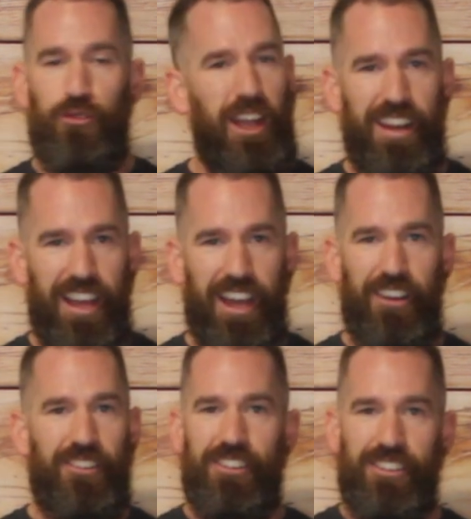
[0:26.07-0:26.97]
right
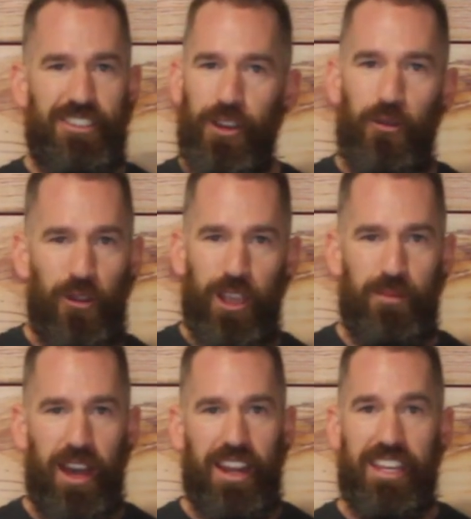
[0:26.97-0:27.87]
now, don't worry
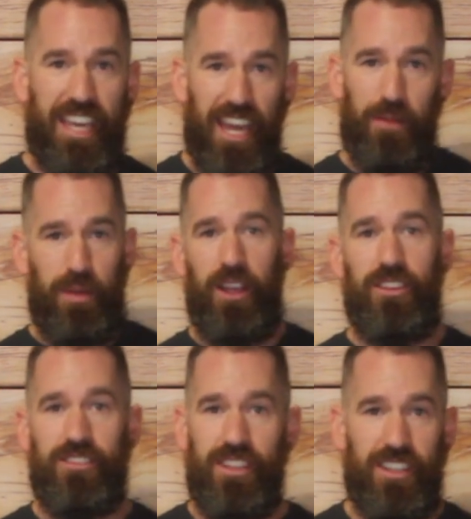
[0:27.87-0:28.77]
about it. Get a pair
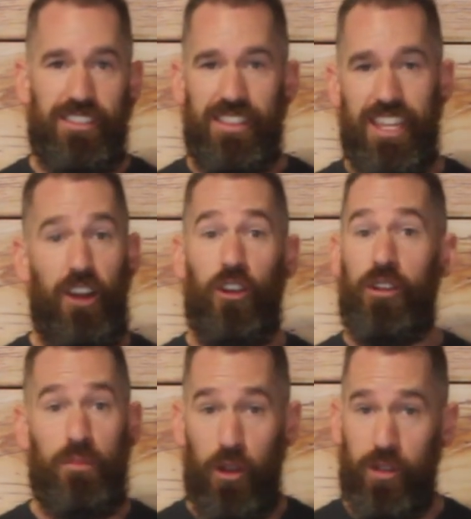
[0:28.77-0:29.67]
of sticks that
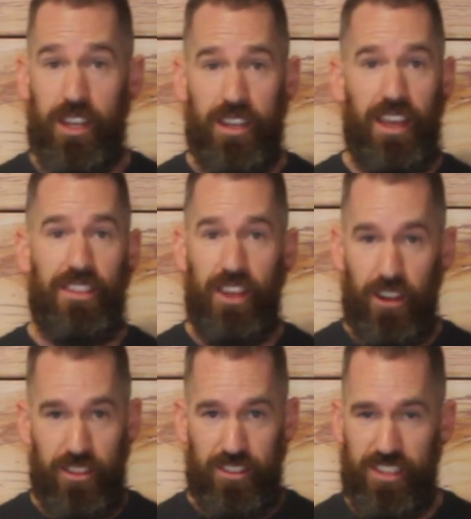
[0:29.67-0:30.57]
aren't broken and that
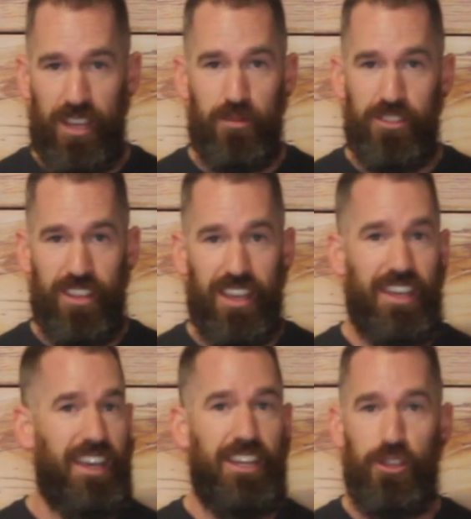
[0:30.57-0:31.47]
are the same
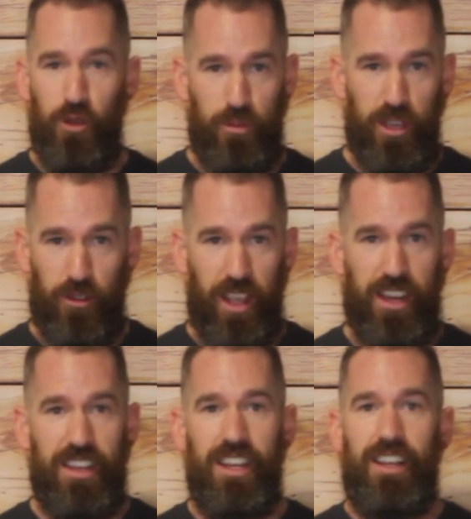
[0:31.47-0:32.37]
stick, and you will be great.
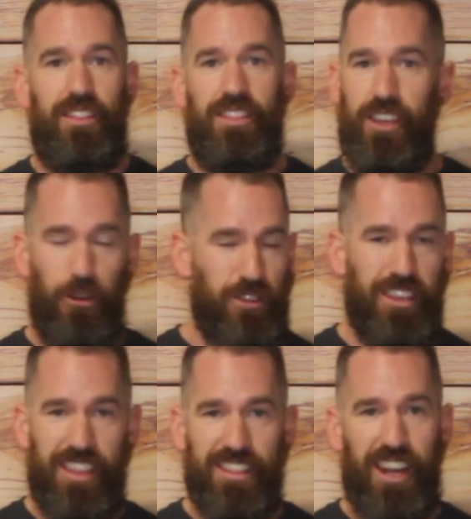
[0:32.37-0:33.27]
The only
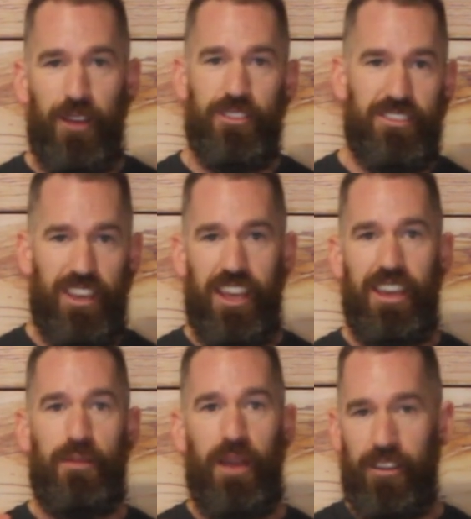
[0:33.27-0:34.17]
thing that I would say
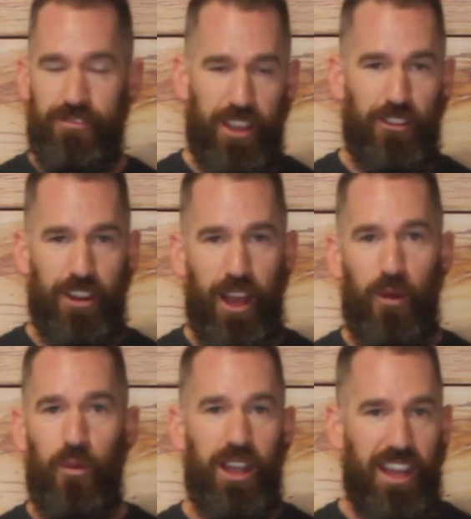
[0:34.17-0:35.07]
about figuring
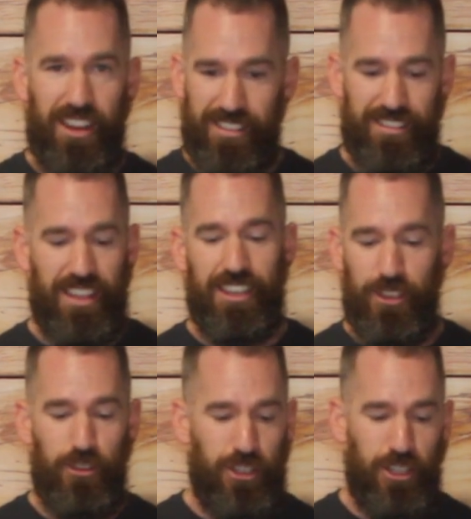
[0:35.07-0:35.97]
out what kind of stick
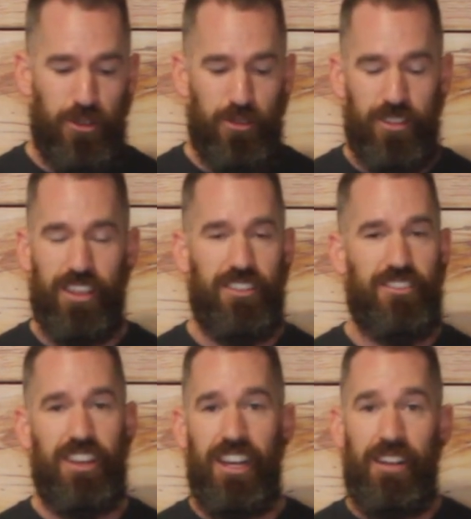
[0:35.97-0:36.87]
you should use
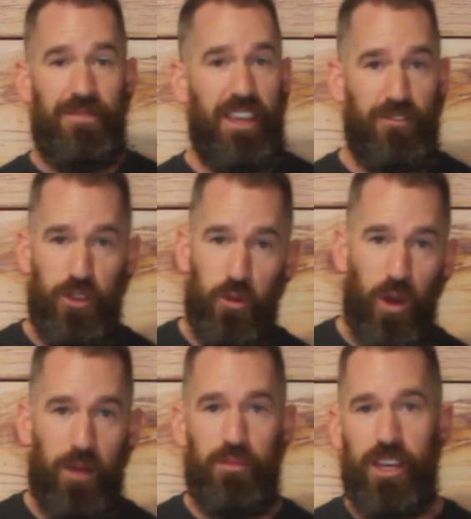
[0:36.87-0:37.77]
is, if you
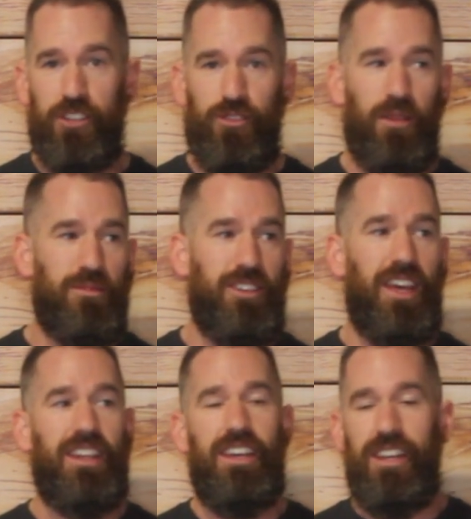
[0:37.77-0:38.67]
want to play drum
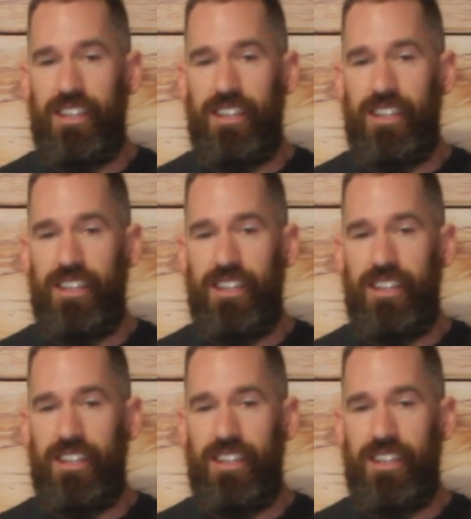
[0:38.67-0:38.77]
set,